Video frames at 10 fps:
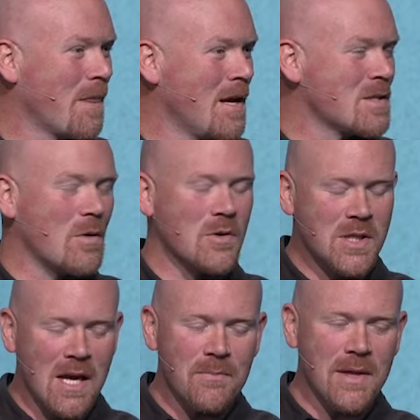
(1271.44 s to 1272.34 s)
So there's
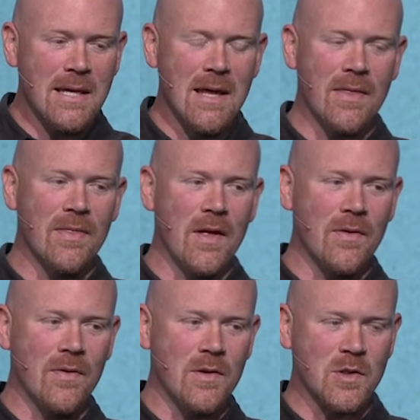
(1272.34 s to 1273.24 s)
something that,
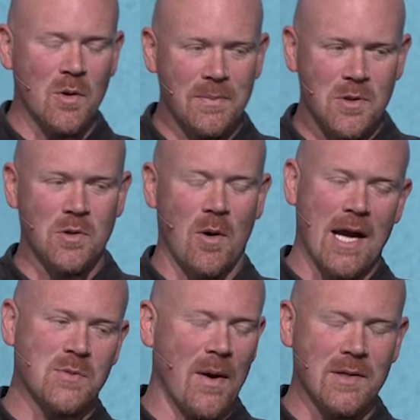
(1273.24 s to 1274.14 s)
that the scriptures
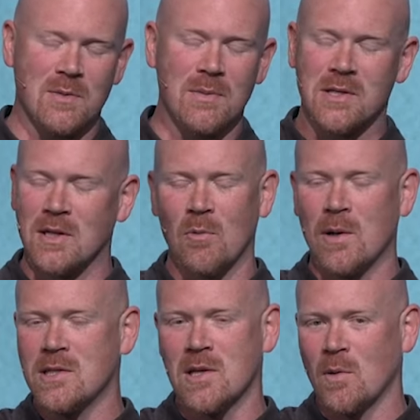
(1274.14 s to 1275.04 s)
grasp about submission that we
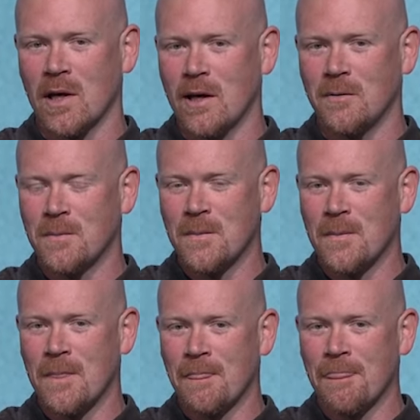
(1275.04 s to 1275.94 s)
just don't get.
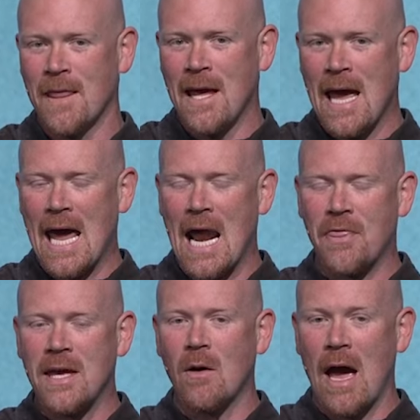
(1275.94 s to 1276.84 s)
And I
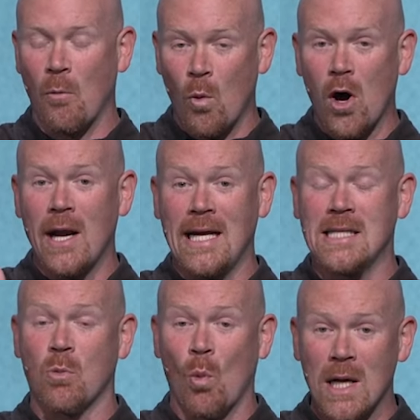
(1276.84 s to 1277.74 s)
think at one, it's
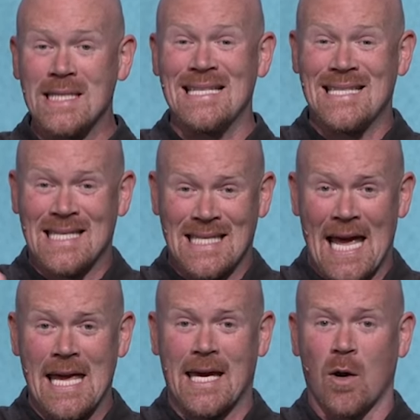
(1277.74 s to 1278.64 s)
what's at
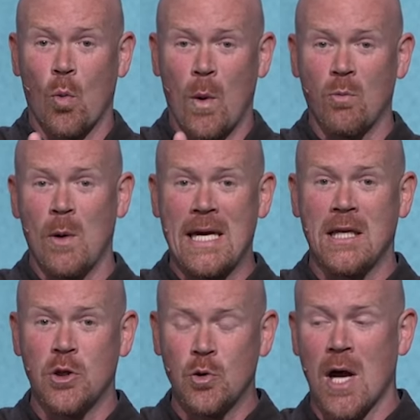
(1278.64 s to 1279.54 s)
stake when we
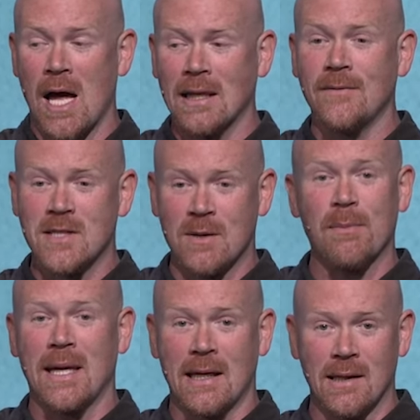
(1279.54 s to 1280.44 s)
do not live
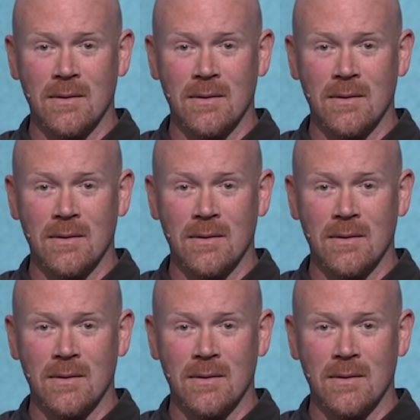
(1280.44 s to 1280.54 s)
submitted